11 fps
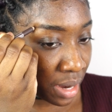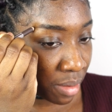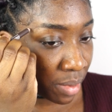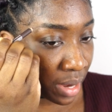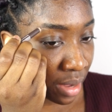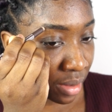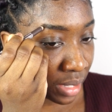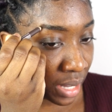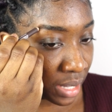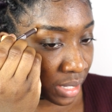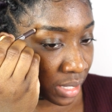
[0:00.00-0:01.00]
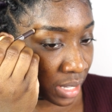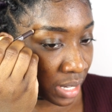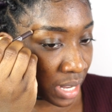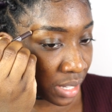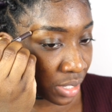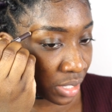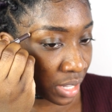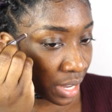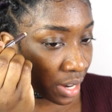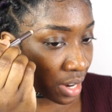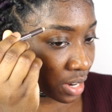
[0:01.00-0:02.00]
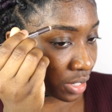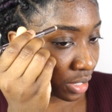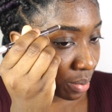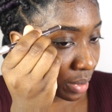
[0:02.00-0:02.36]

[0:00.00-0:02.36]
eyebrows as thin as theirs,